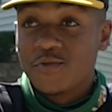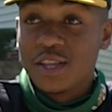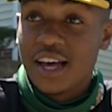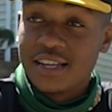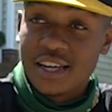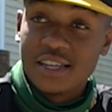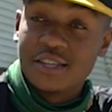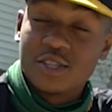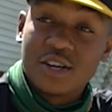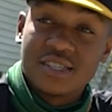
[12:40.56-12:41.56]
realized I needed
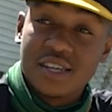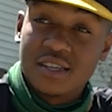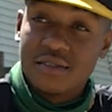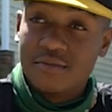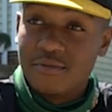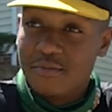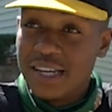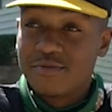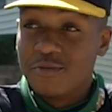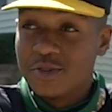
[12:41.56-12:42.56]
to start taking
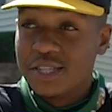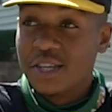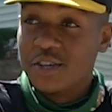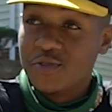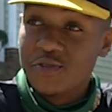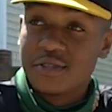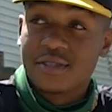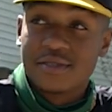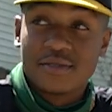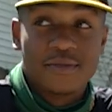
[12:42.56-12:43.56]
baseball more serious
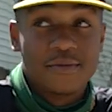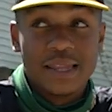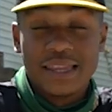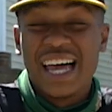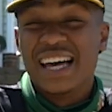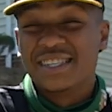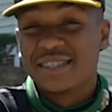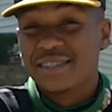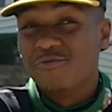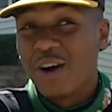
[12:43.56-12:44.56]
was
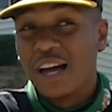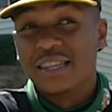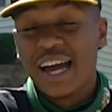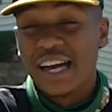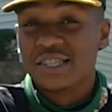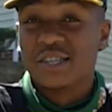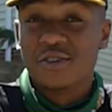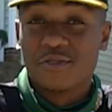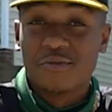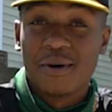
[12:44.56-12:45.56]
last around last
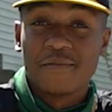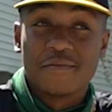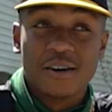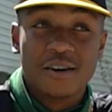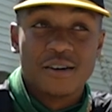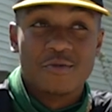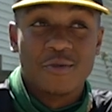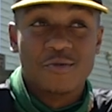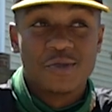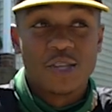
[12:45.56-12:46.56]
year. My uh,
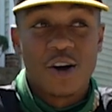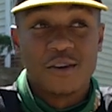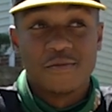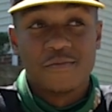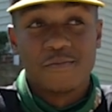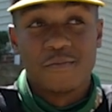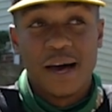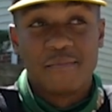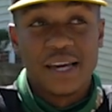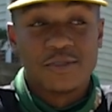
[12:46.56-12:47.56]
when we started
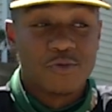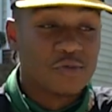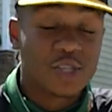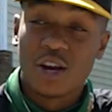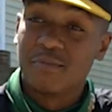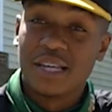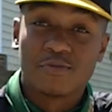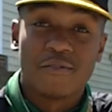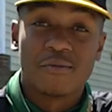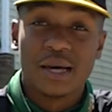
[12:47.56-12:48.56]
my base when we started
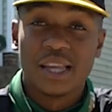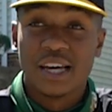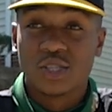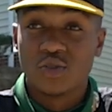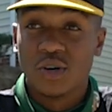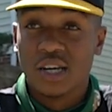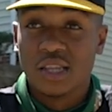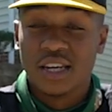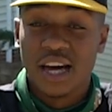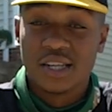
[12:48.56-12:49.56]
baseball for my last school at
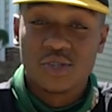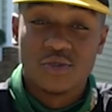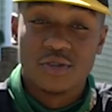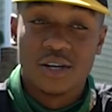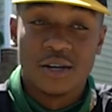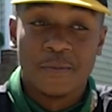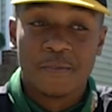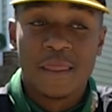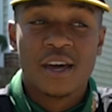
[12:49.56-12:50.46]
Glenn High School. Um,